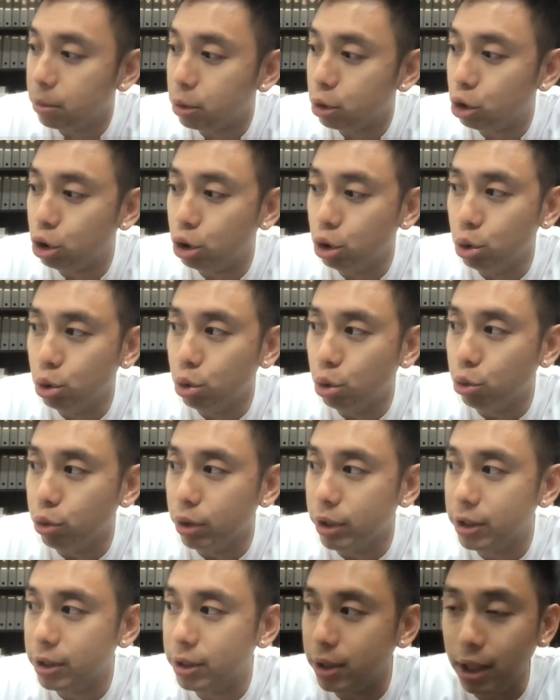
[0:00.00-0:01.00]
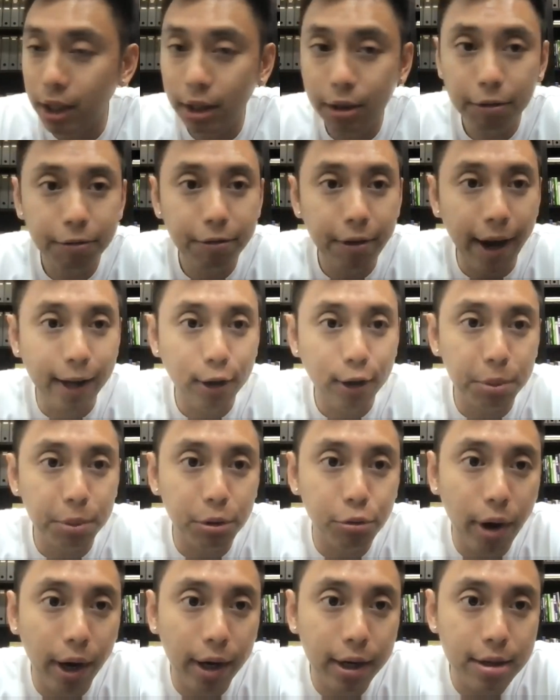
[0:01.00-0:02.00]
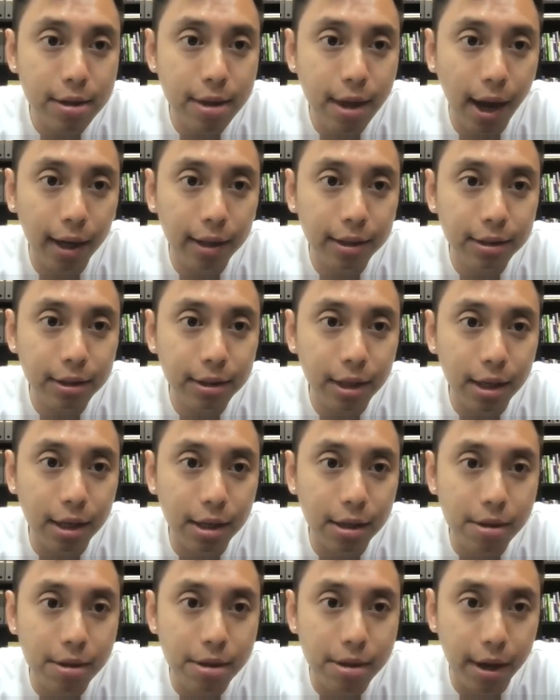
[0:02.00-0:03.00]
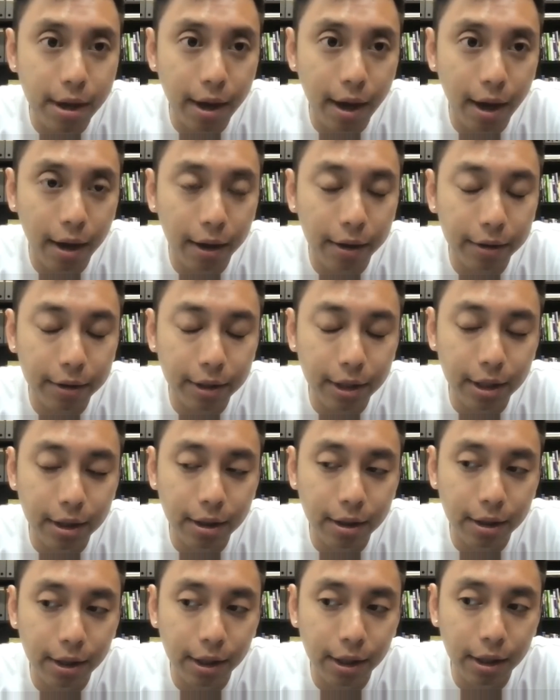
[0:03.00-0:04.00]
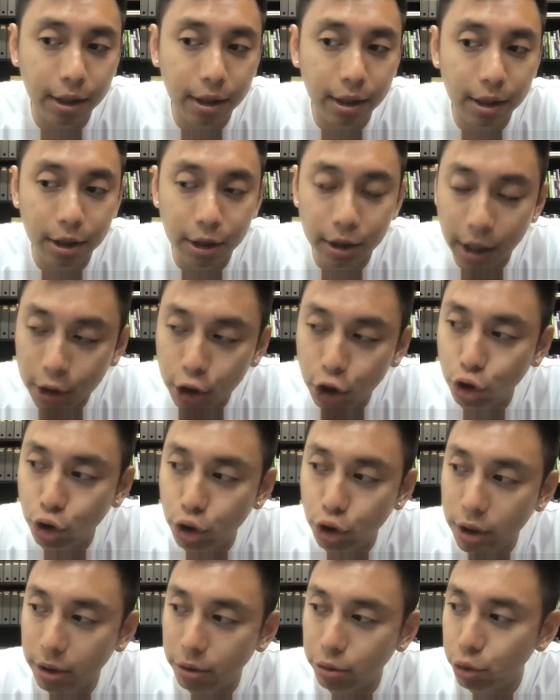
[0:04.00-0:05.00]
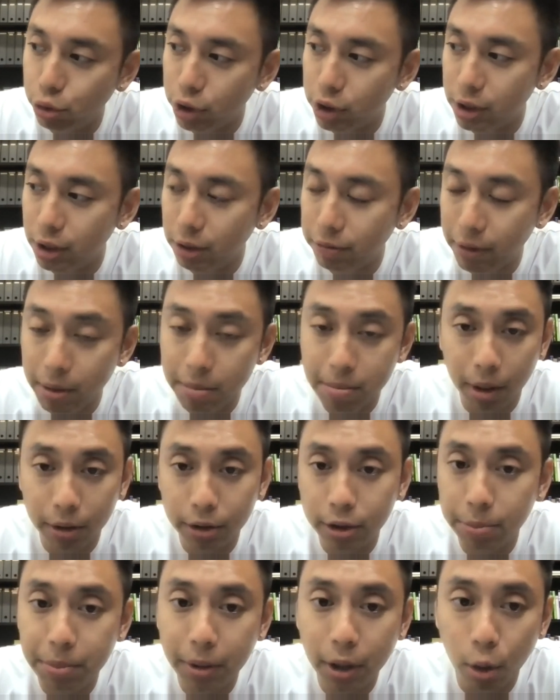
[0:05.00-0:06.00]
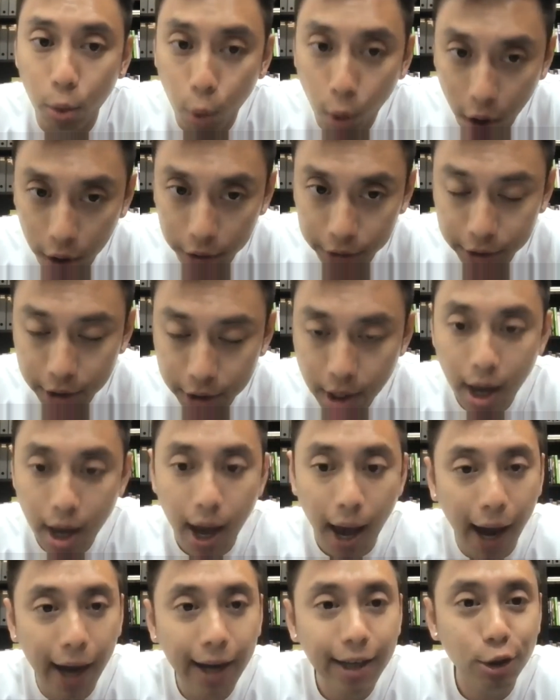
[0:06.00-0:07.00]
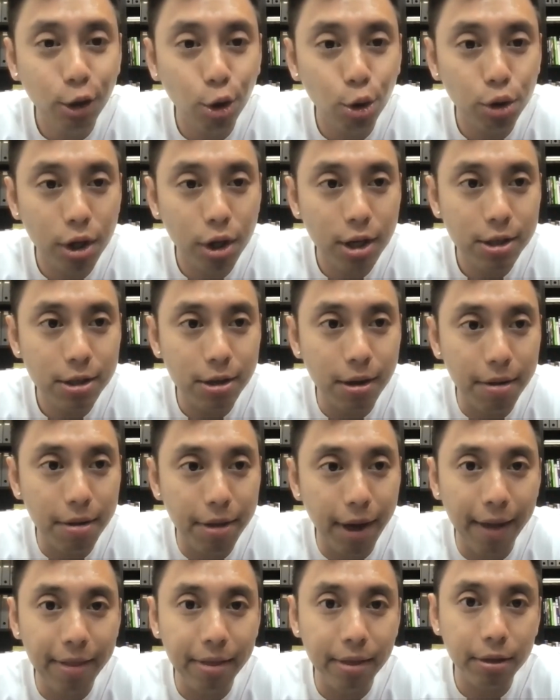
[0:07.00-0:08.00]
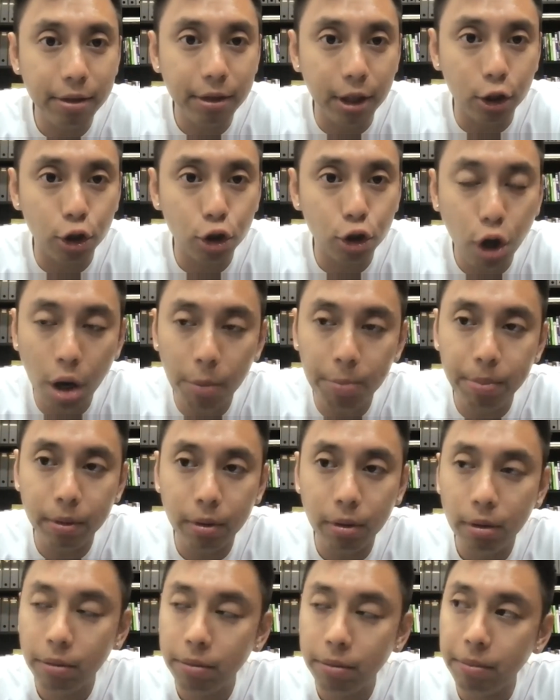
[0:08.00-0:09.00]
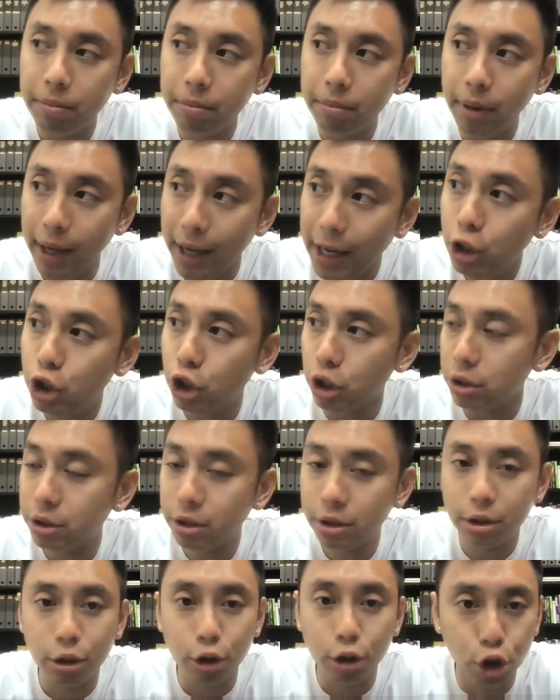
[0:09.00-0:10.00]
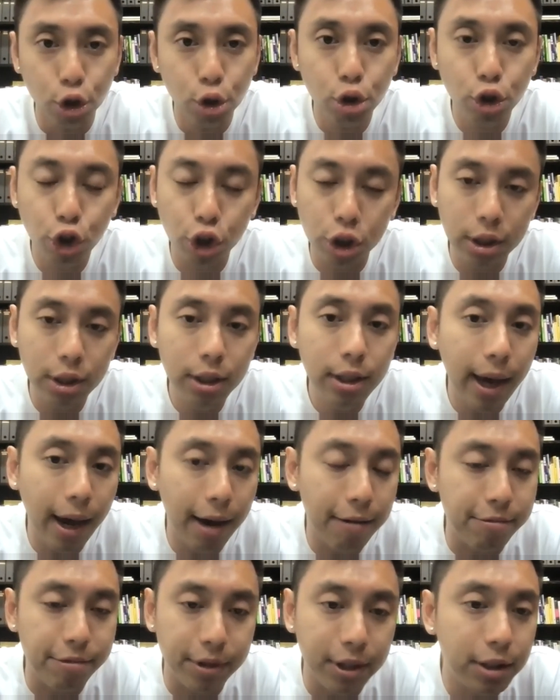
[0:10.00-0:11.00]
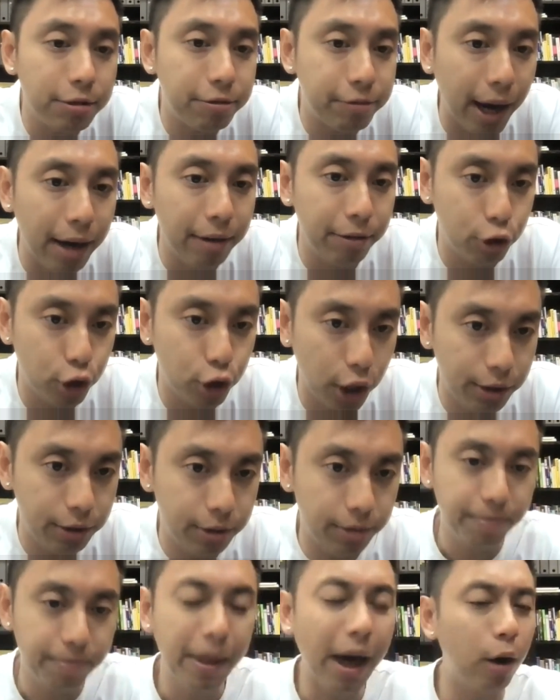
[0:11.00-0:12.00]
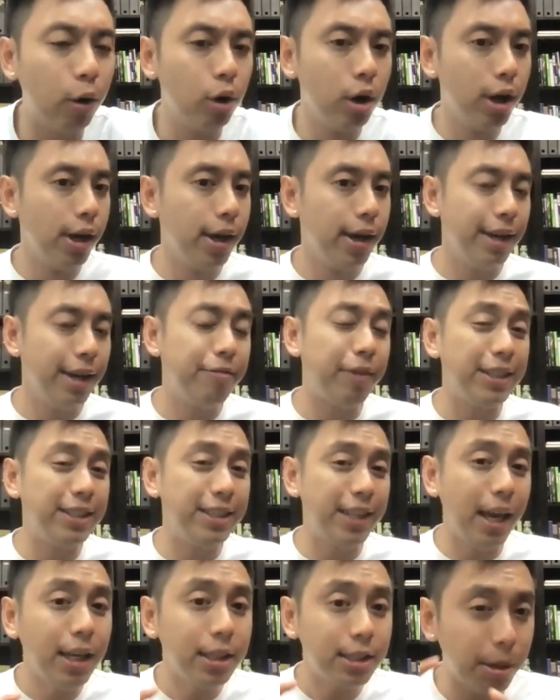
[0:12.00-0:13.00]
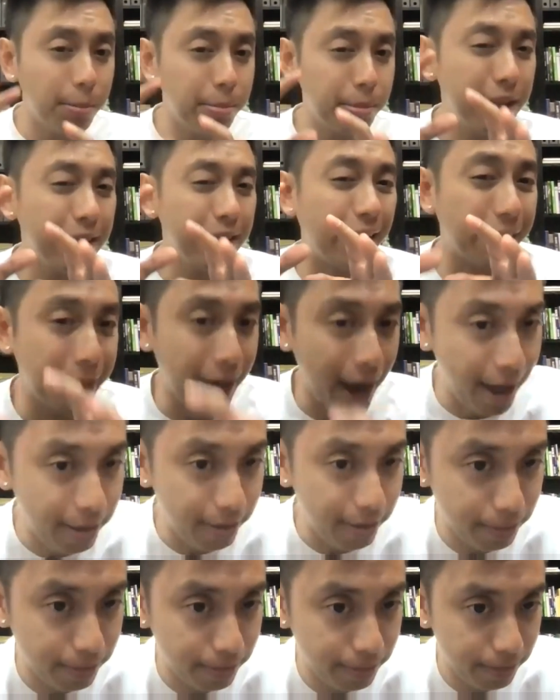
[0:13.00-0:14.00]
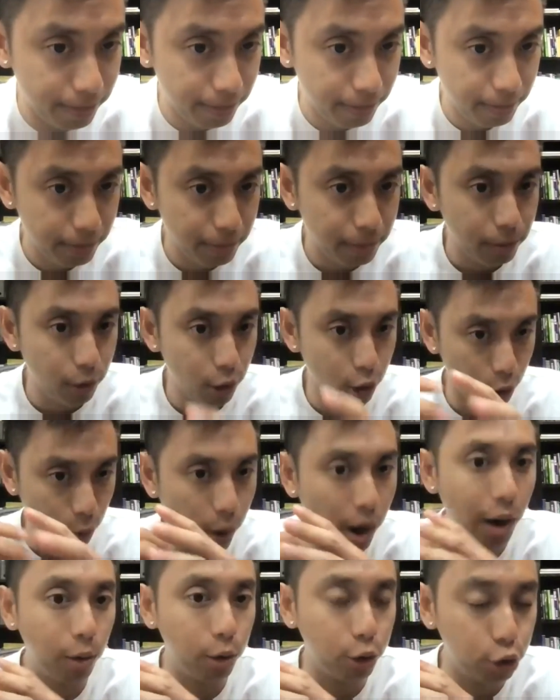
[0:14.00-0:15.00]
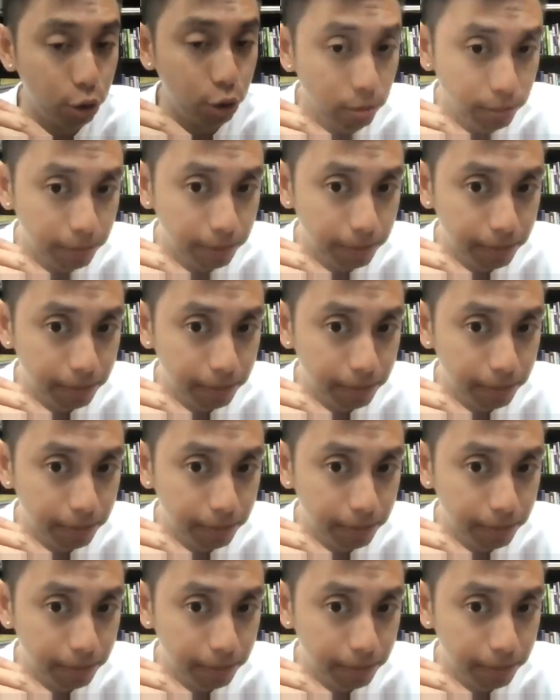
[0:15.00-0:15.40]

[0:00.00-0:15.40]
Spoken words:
to receive and to be recognized in the industry and receiving multiple awards, I noticed that the top agents usually have these 5 traits. Now, if I say something like that, you know what I'll do?